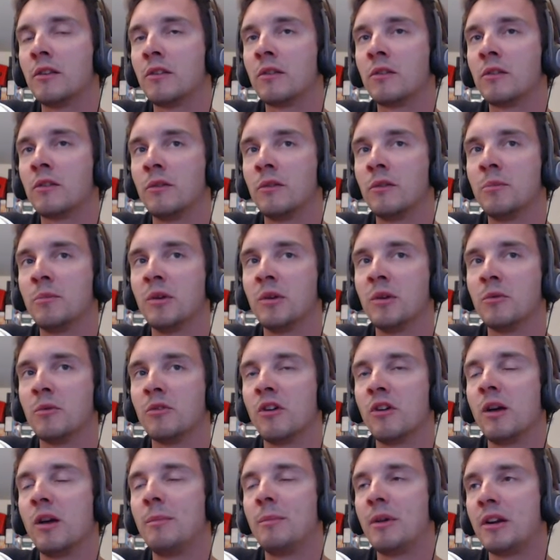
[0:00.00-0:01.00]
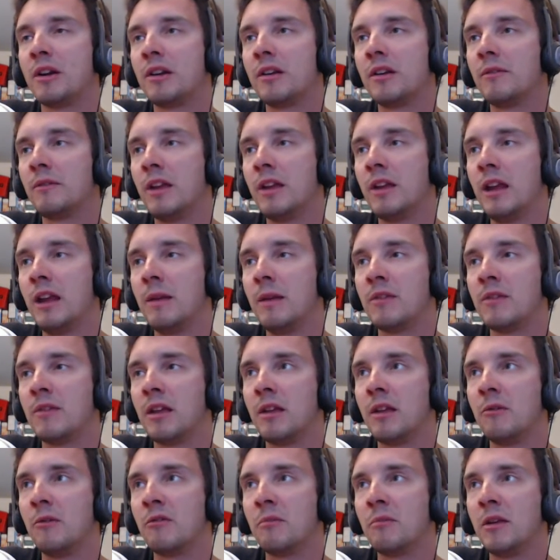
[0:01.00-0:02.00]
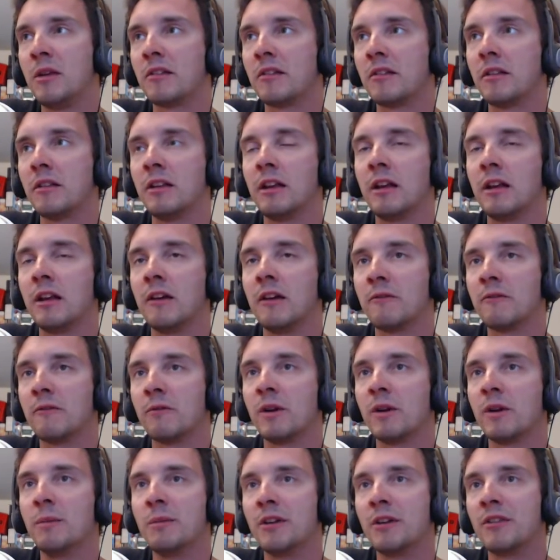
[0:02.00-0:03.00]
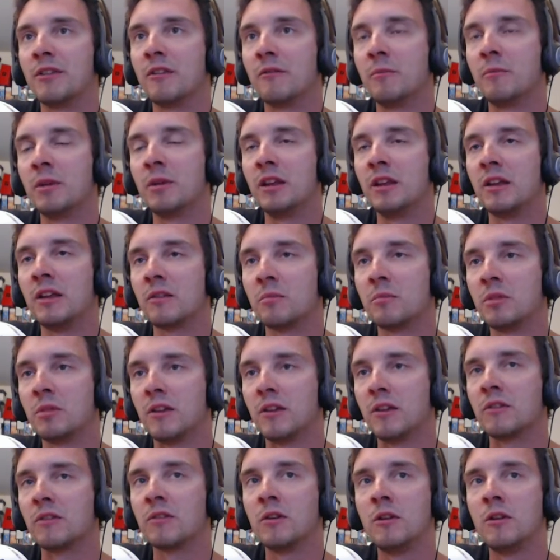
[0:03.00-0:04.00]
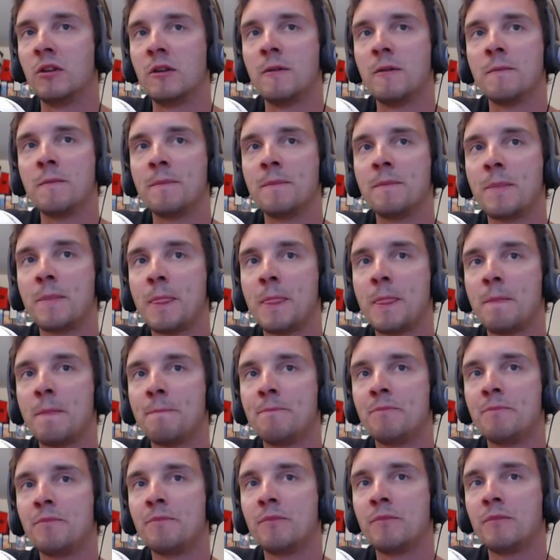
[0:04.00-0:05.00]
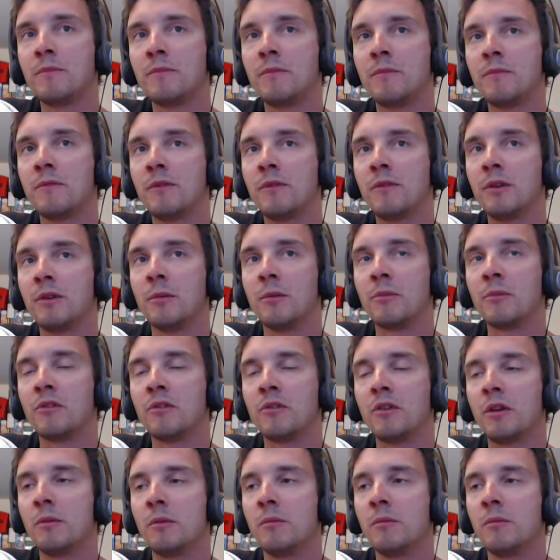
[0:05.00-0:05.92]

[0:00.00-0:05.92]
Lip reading: to the point where I bought enough games that it was basically a free month of PS Plus. You know what I'm saying?